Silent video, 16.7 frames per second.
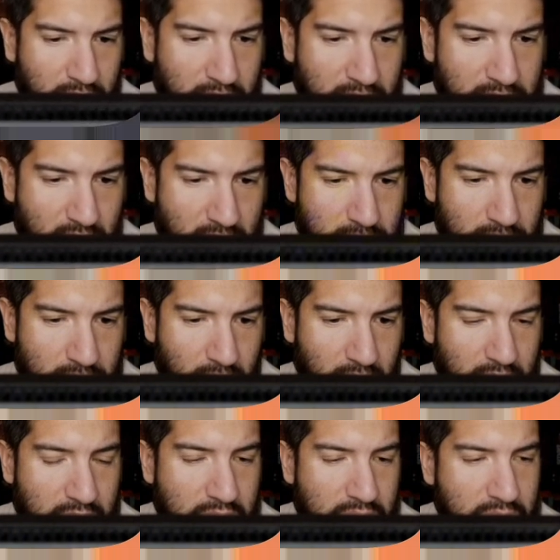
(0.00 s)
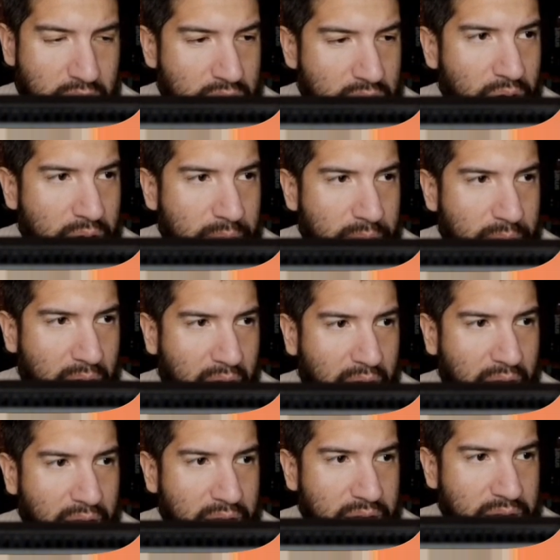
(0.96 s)
uh, JSON from
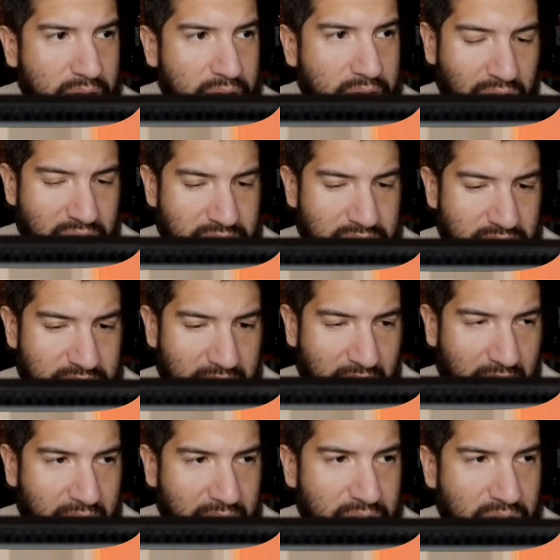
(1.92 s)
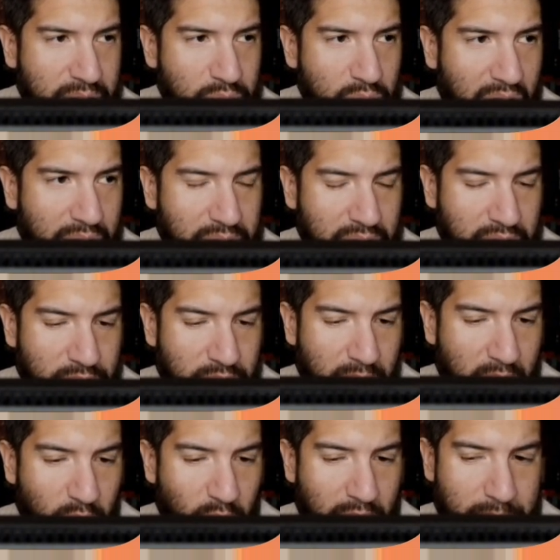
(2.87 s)
my, uh, or at least the data, I'm grabbing
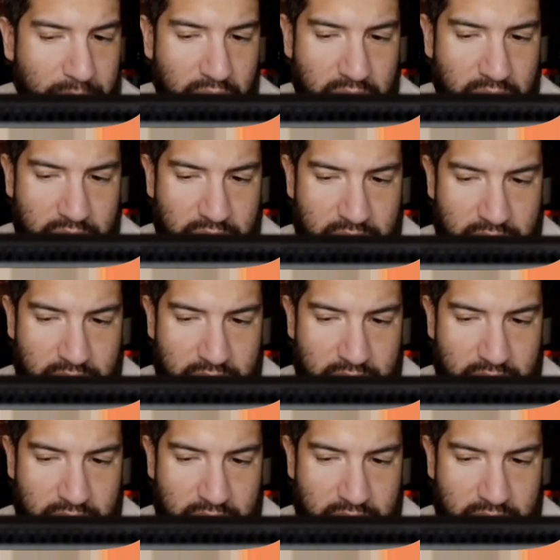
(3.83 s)
it from my webhook.